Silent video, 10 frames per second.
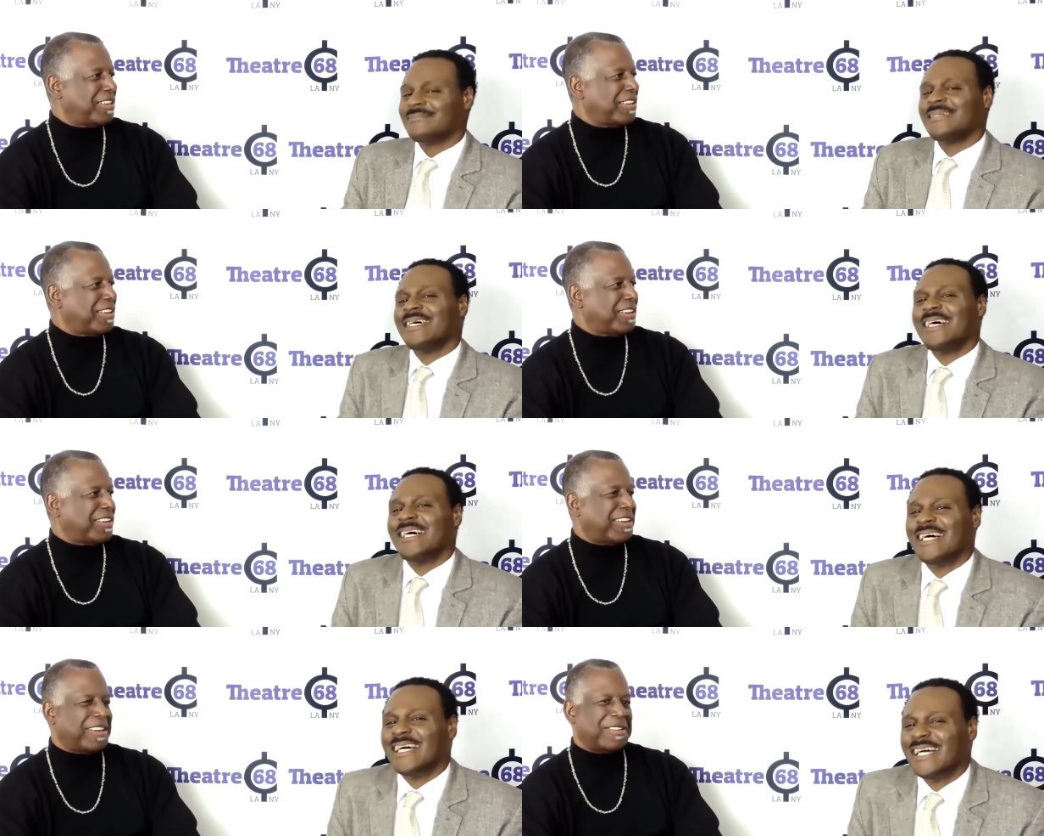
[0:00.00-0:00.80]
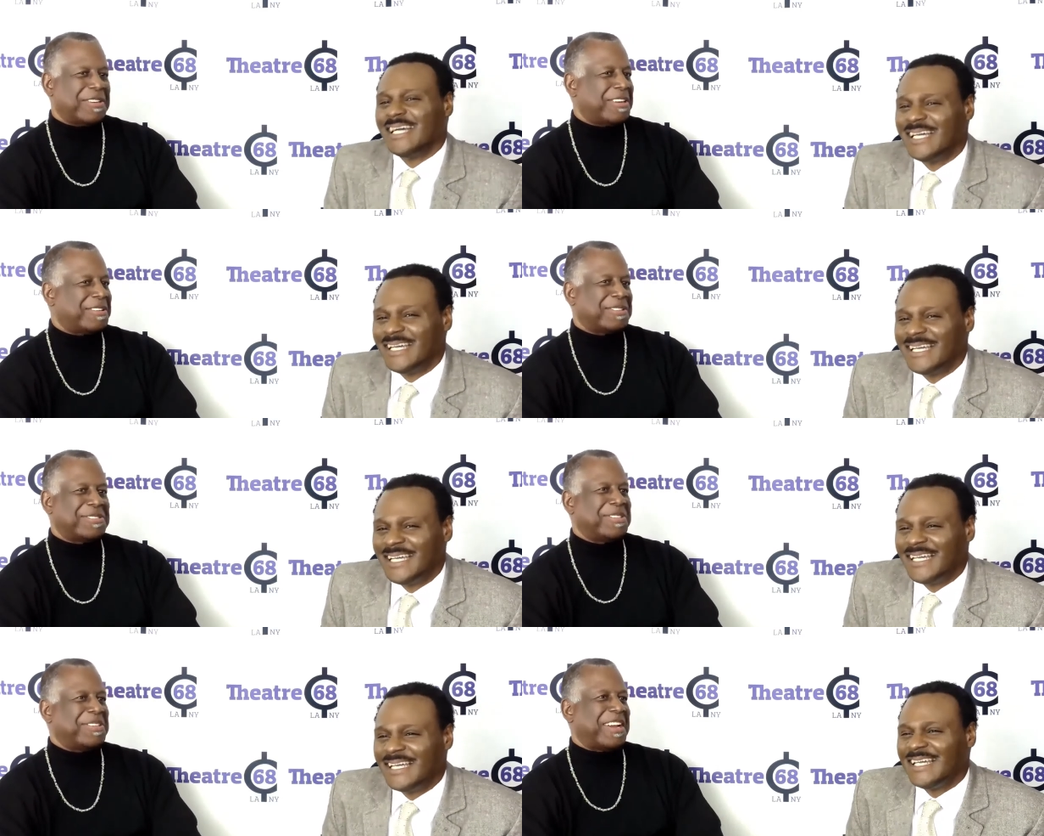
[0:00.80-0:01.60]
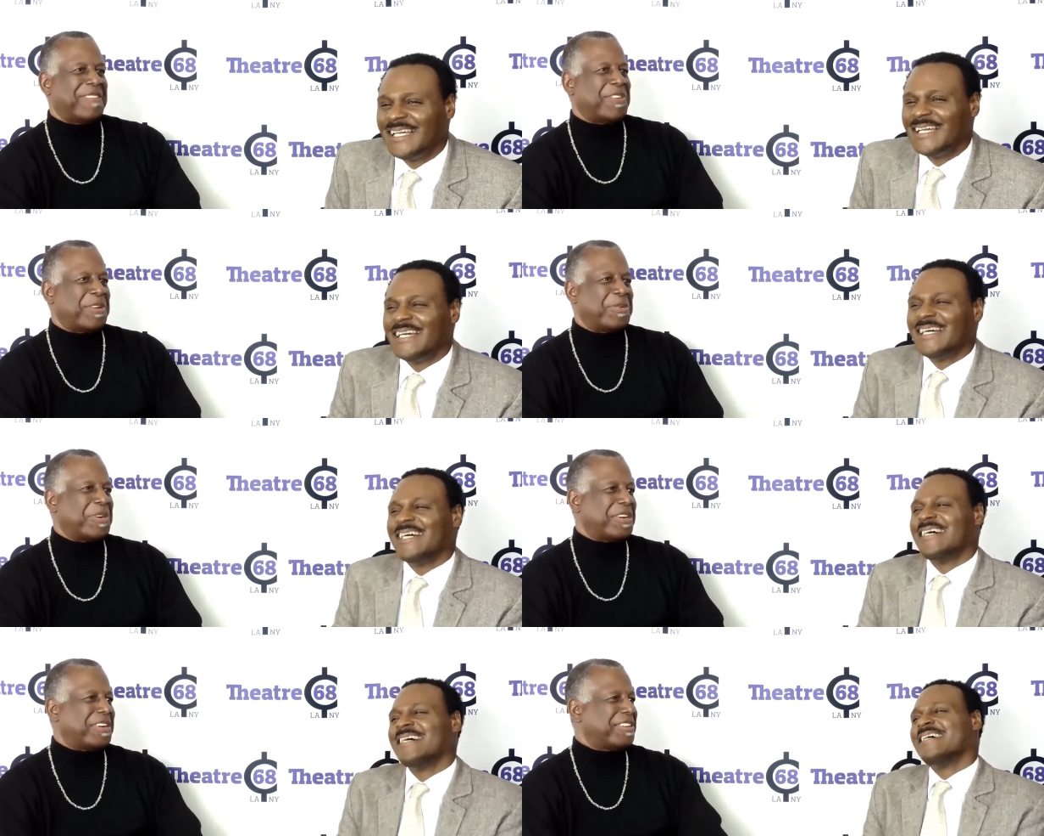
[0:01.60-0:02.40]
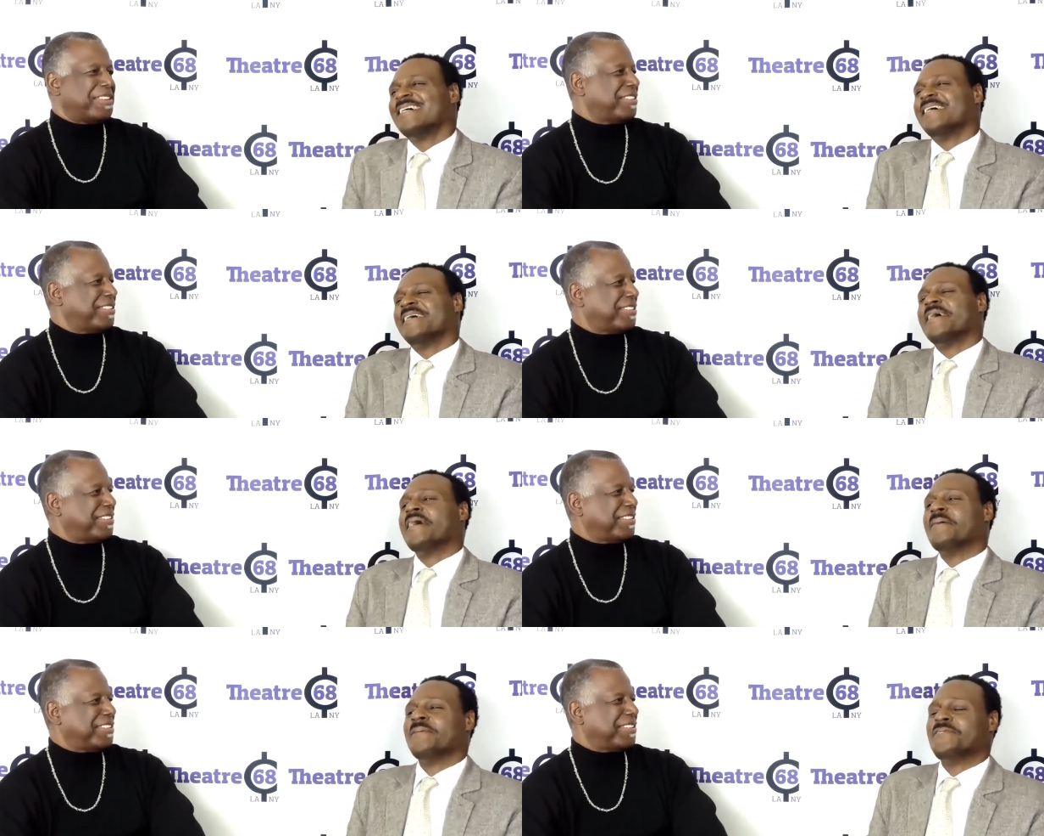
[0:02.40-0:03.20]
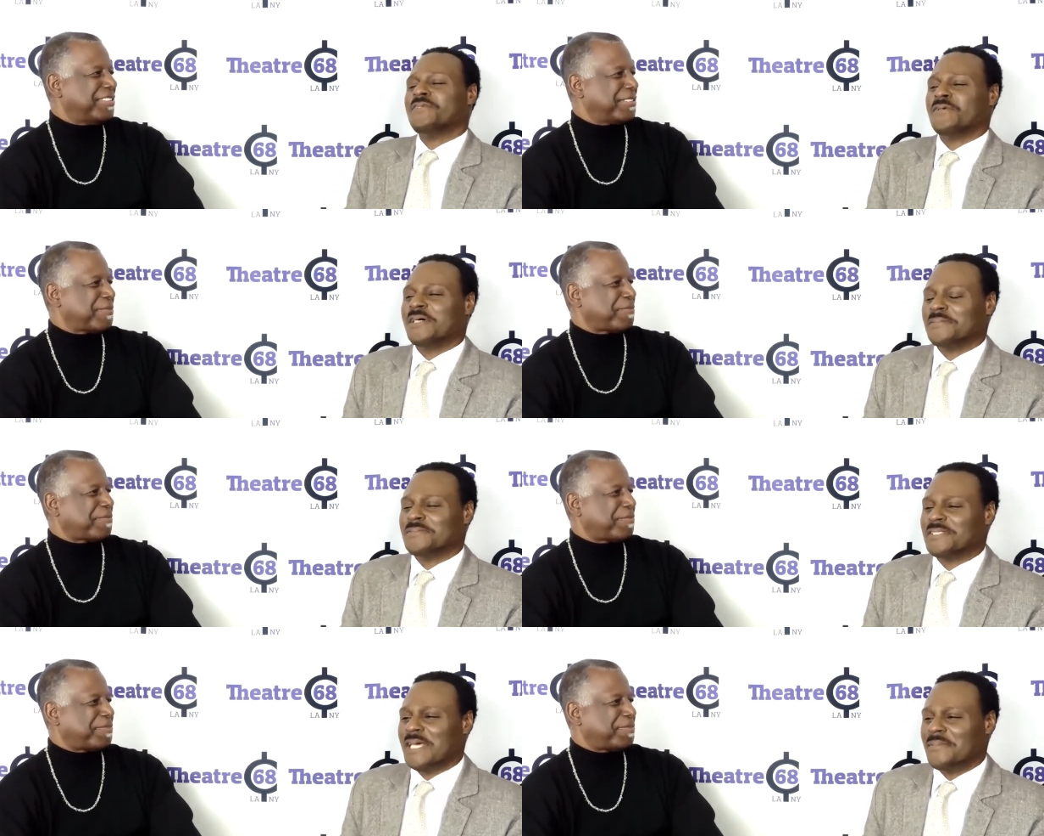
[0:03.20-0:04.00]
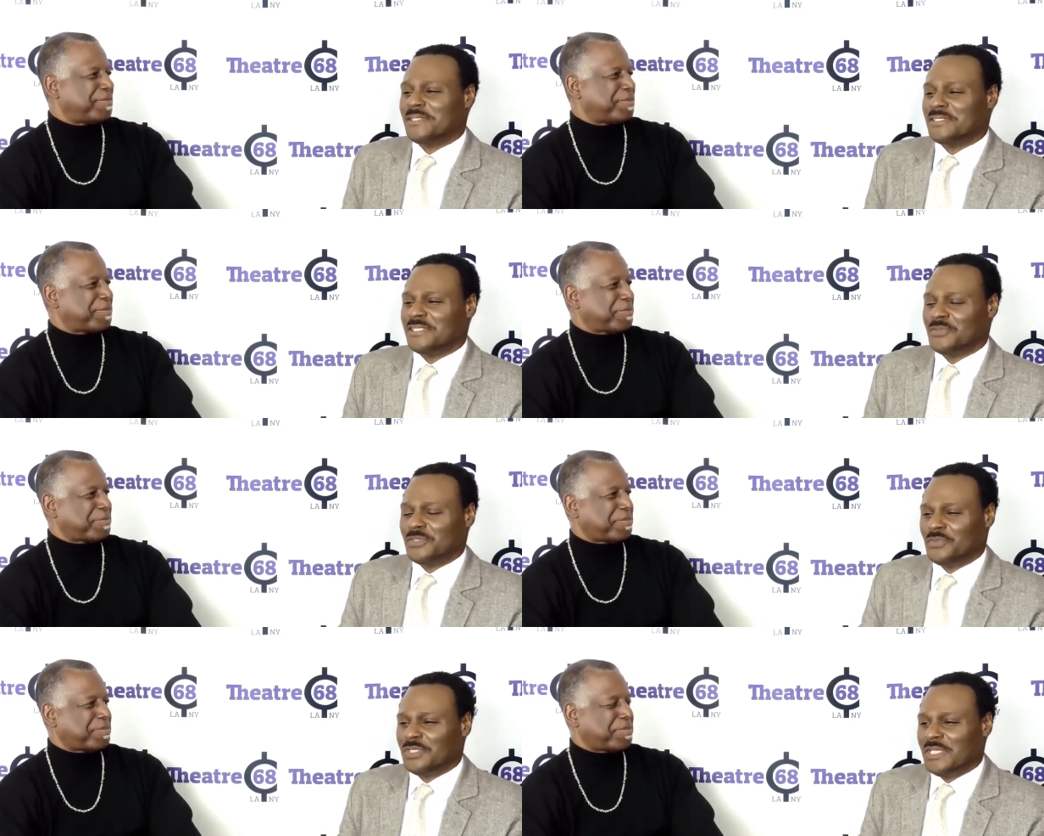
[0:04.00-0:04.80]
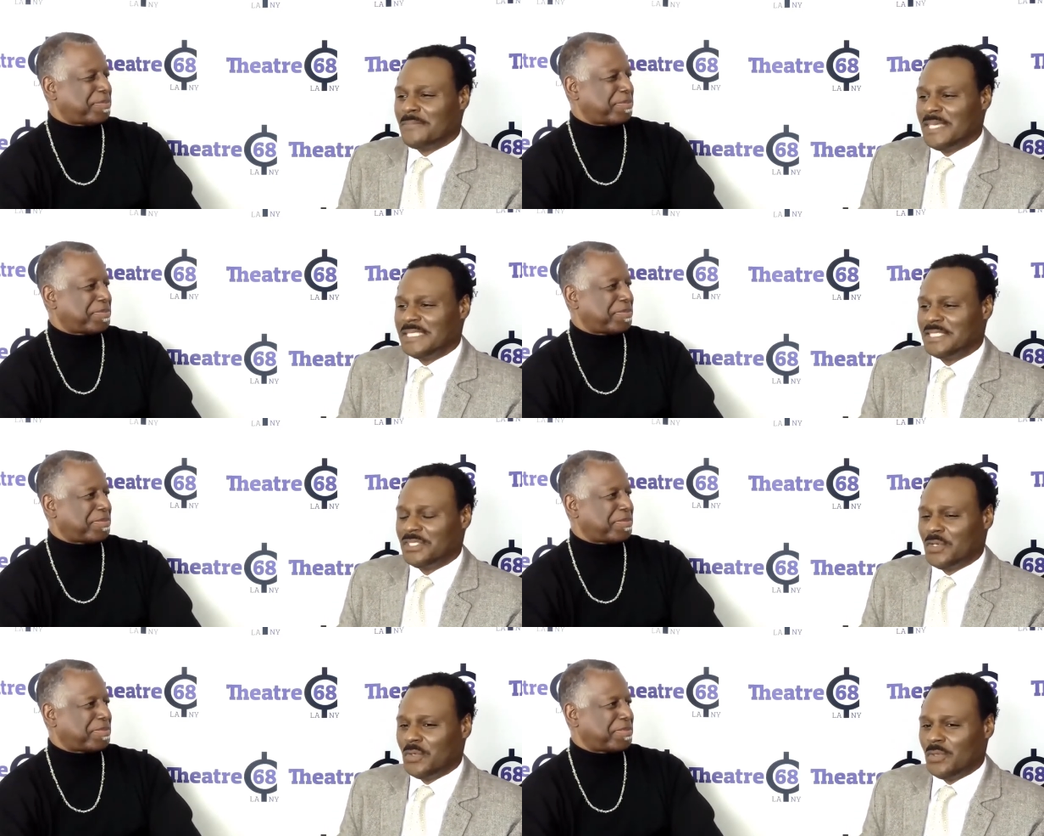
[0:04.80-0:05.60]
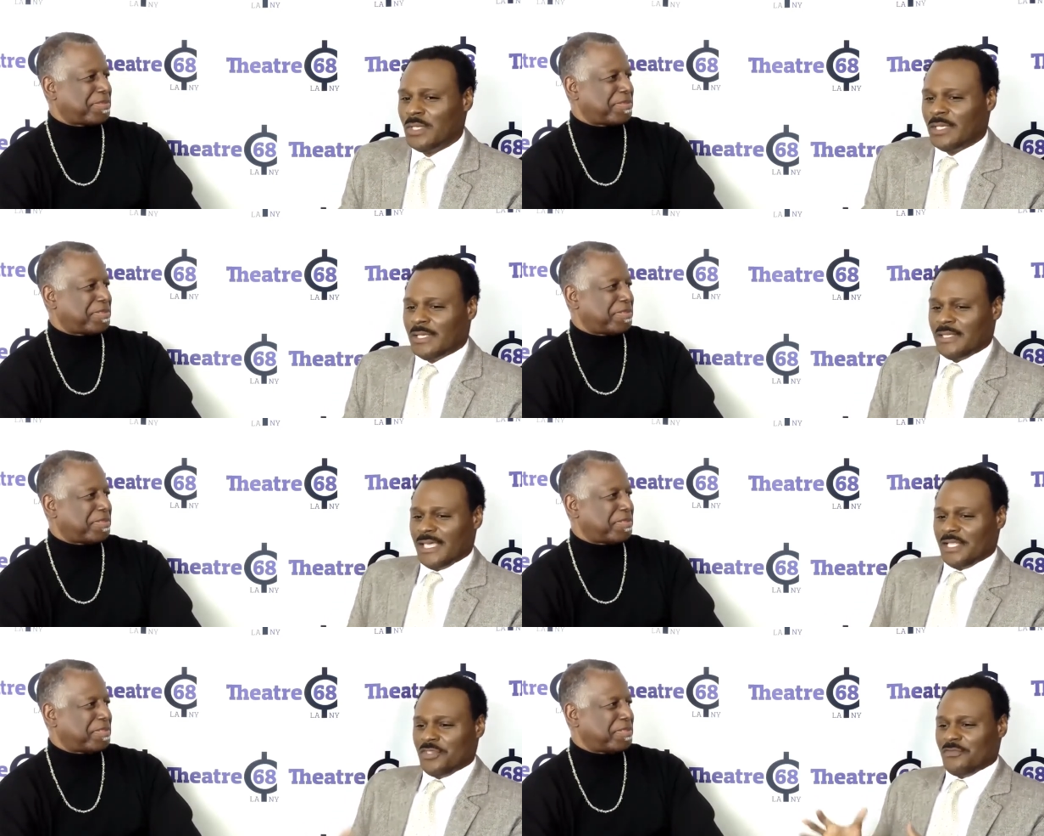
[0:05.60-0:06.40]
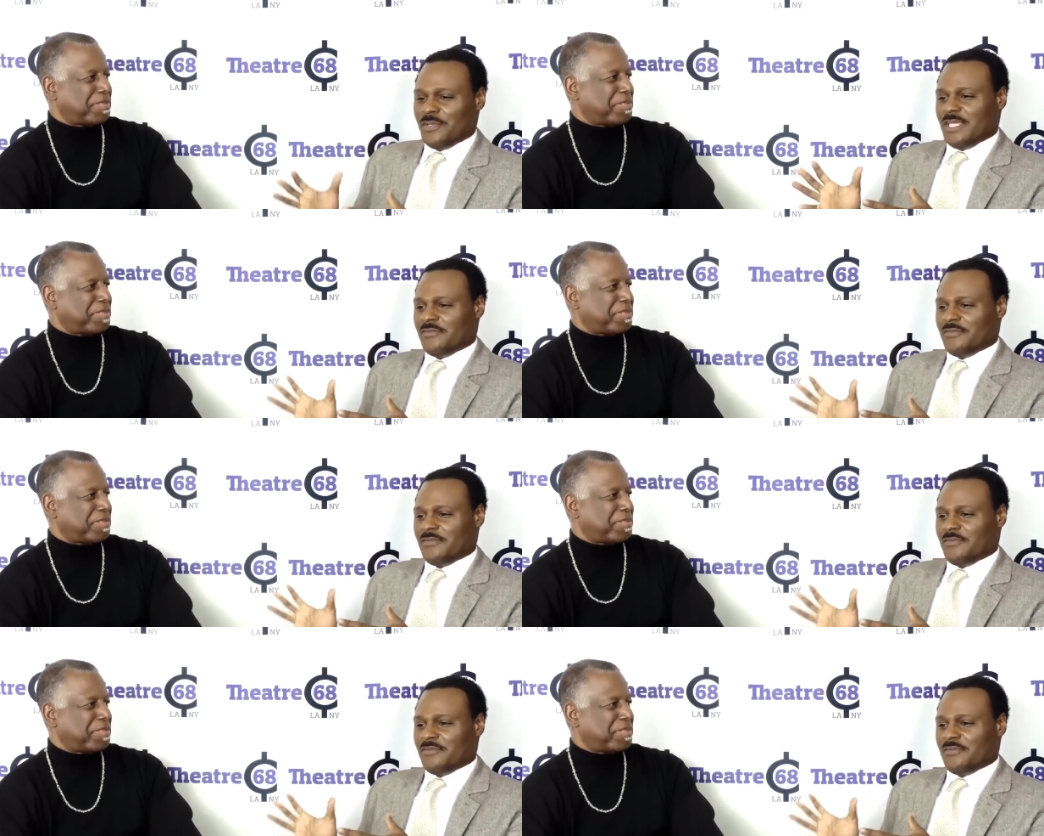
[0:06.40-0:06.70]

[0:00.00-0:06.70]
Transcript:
Speaker 1: I don't do that very well. But you know, um, Slap, it's, it's really amazing though that you've been